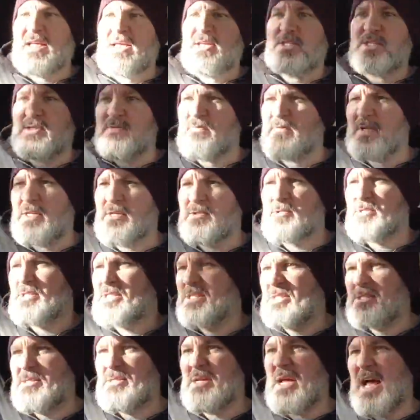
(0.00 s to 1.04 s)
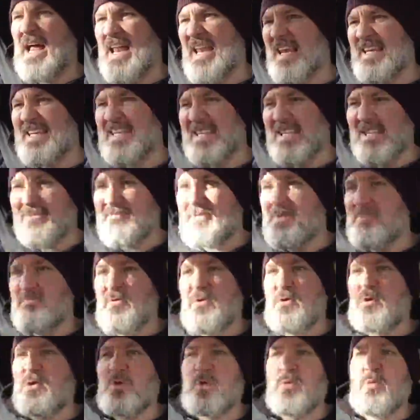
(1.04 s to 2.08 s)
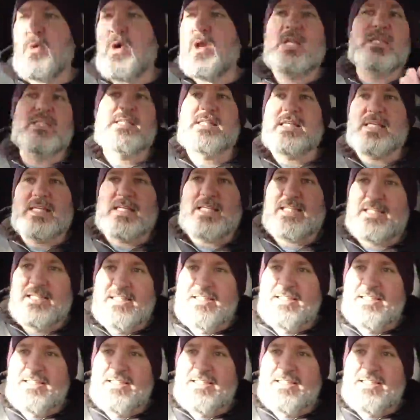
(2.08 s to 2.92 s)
It just feels a little bit more quality